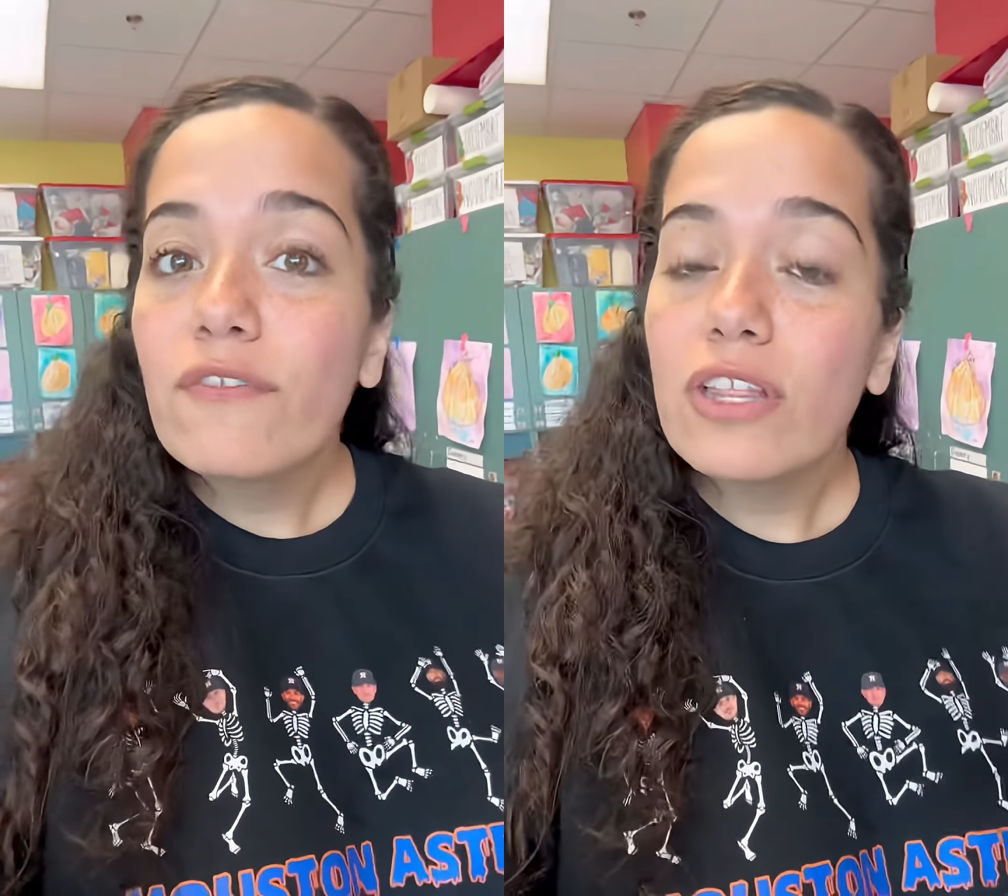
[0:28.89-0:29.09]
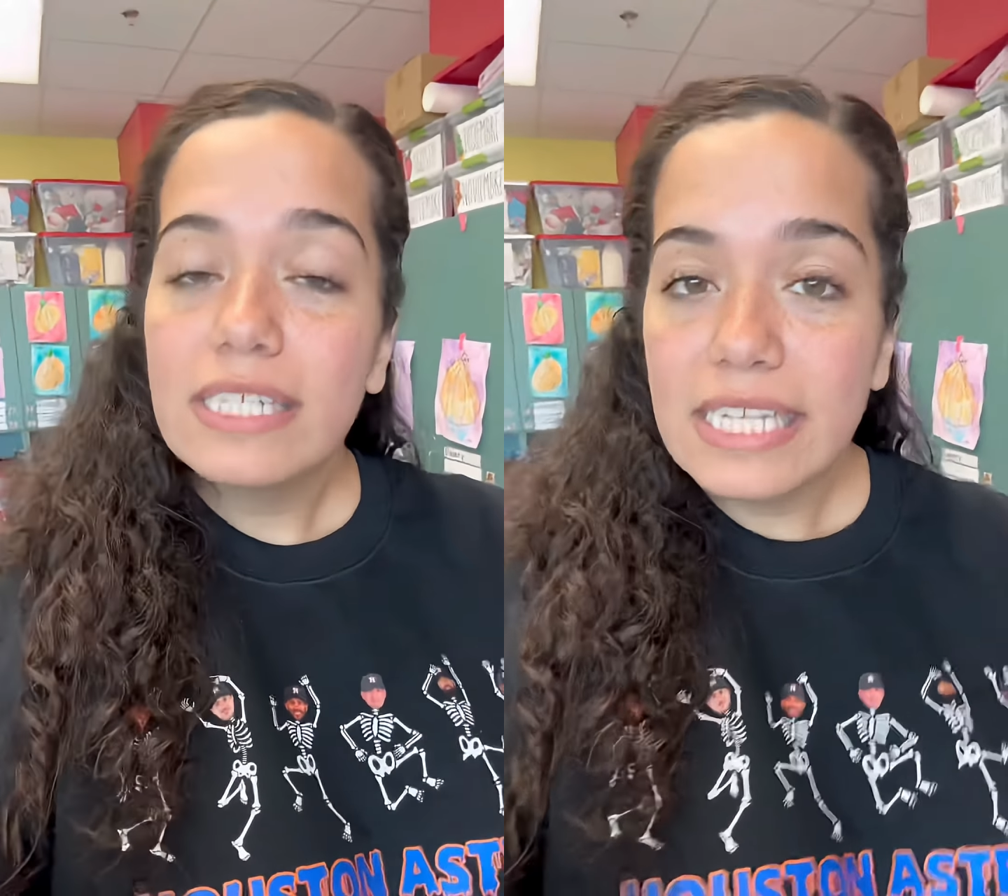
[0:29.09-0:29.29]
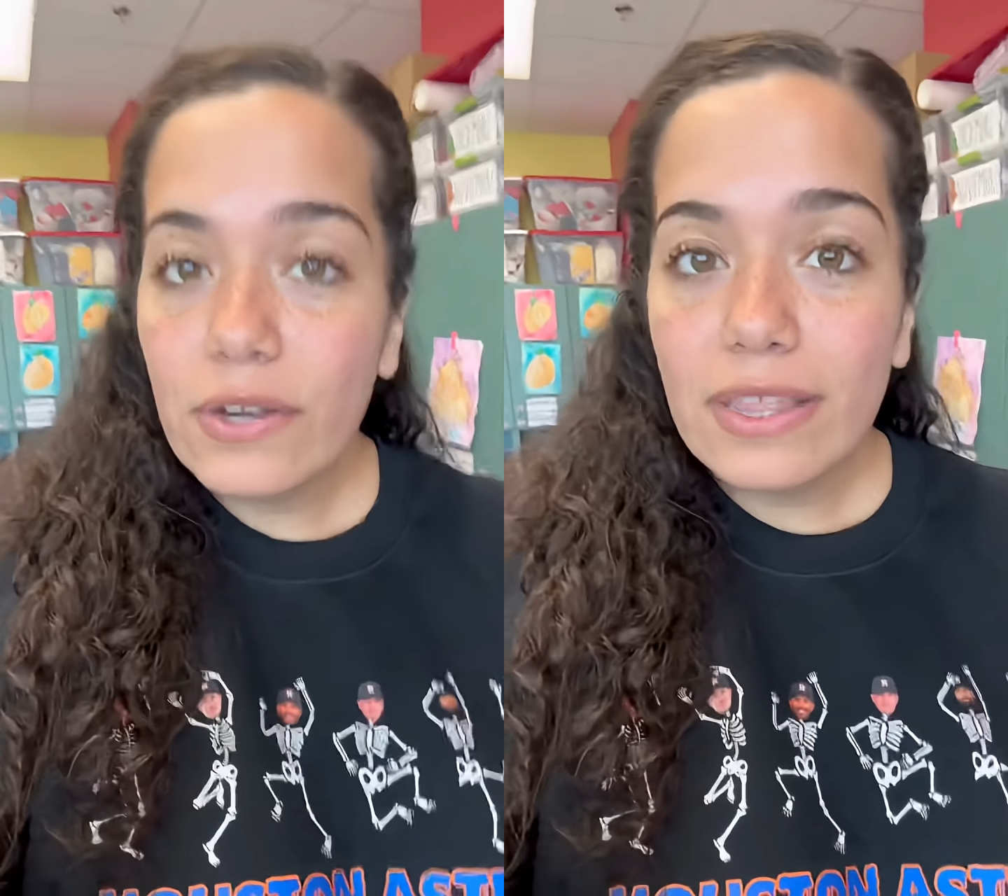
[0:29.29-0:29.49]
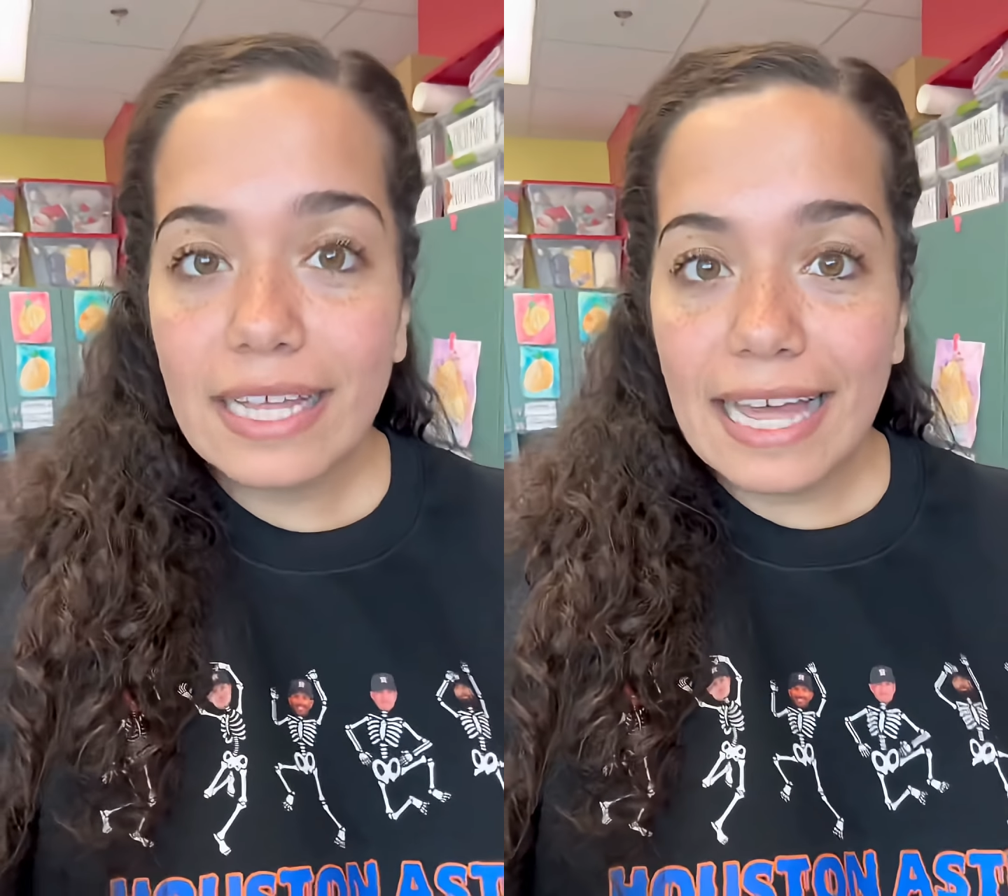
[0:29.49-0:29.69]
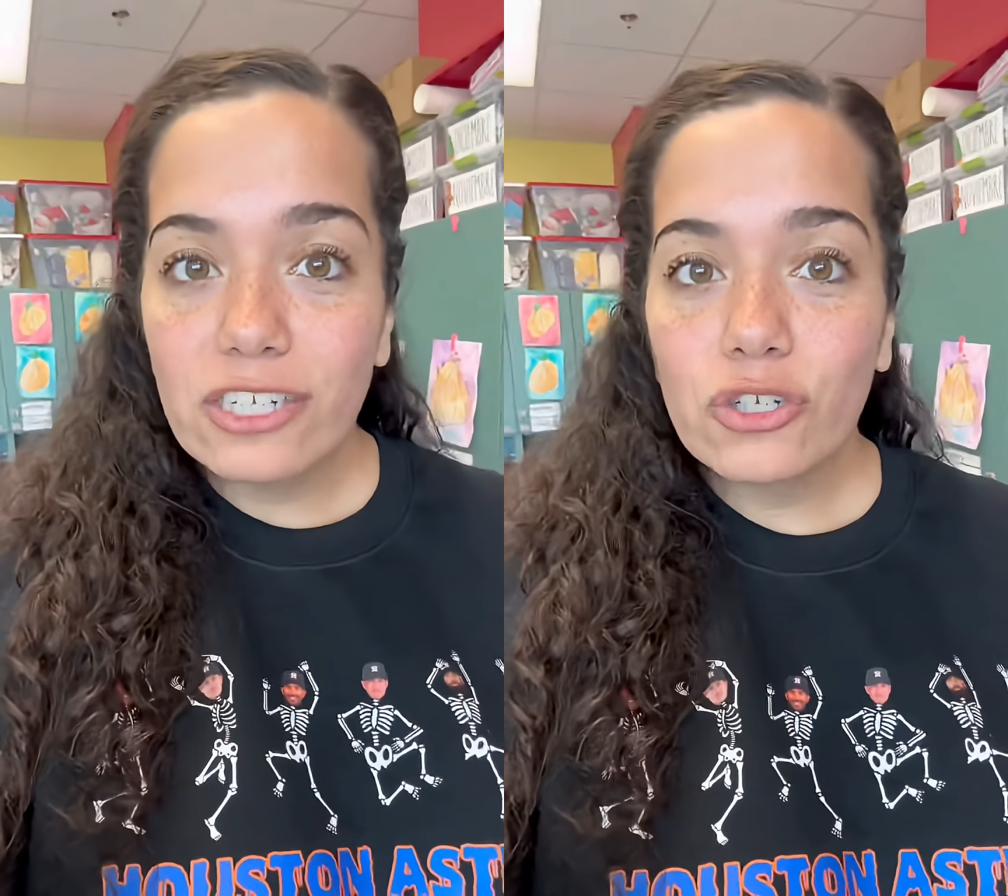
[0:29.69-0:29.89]
volunteer in the
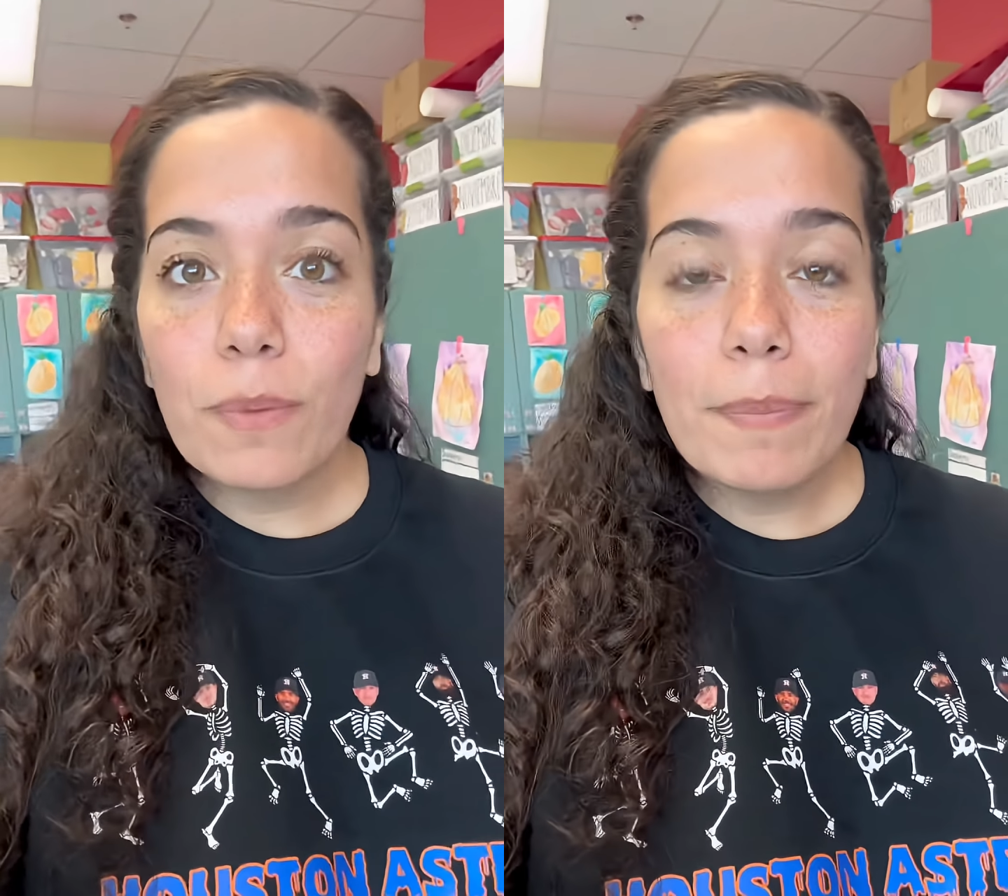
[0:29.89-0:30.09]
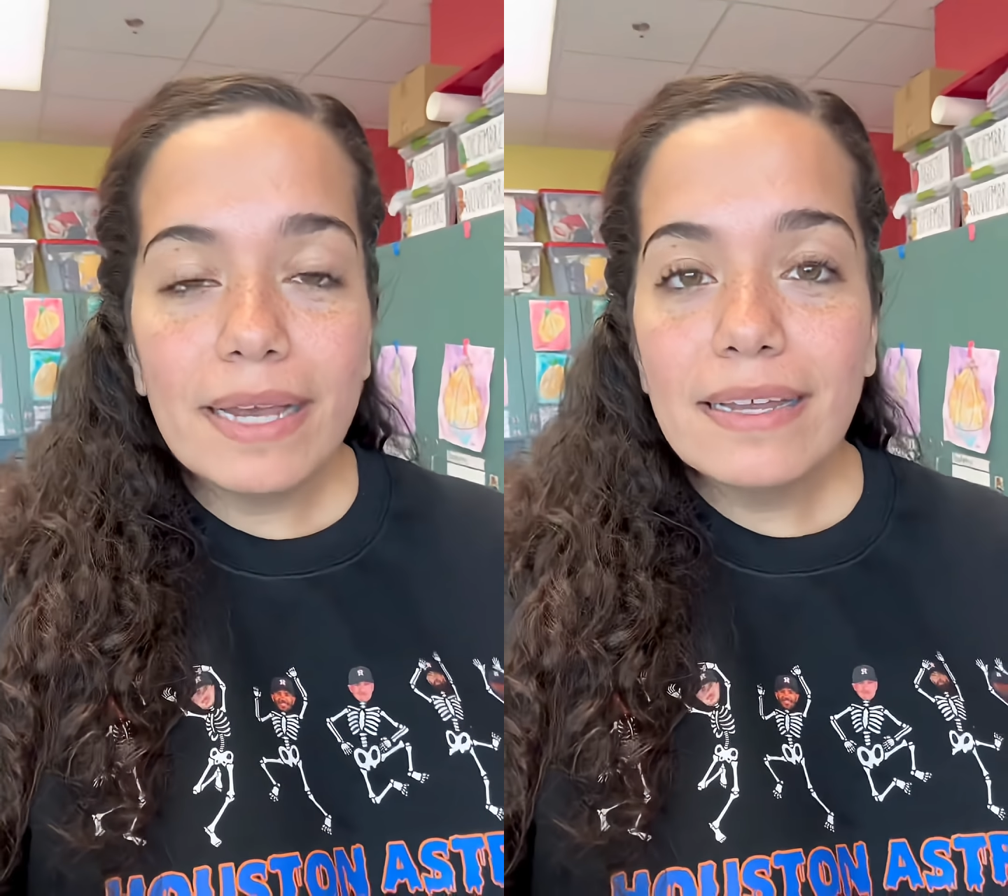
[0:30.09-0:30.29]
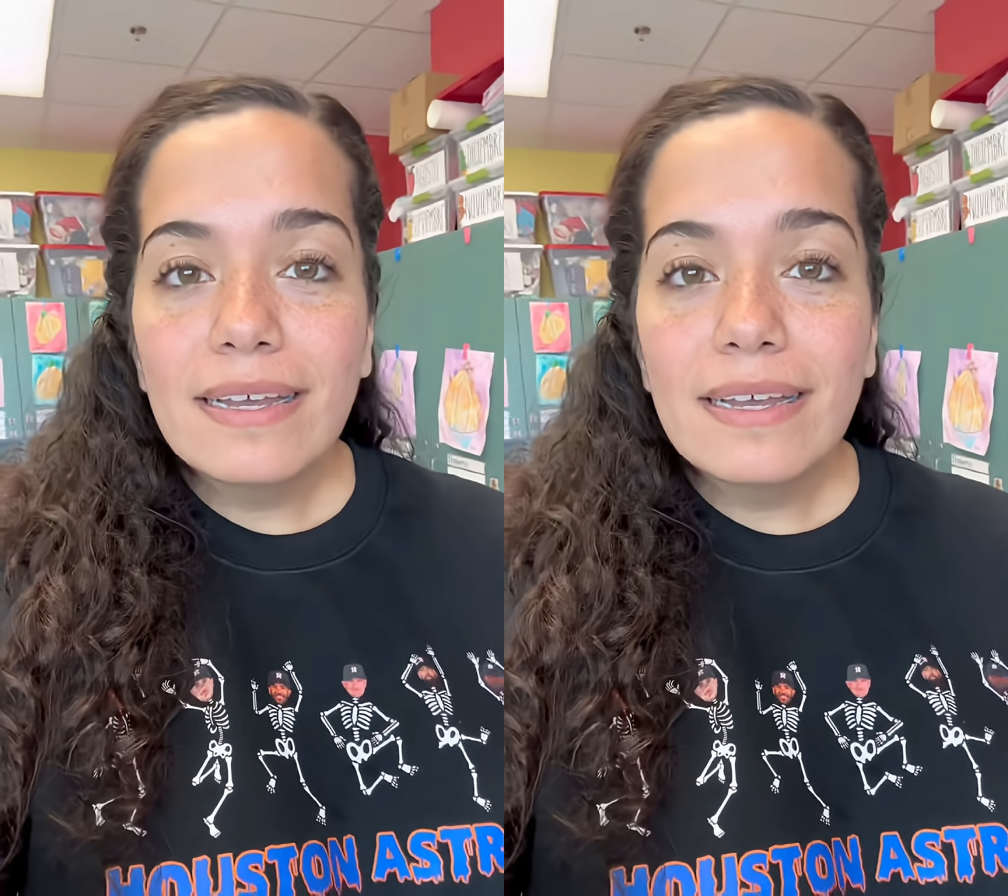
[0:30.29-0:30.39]
classroom, but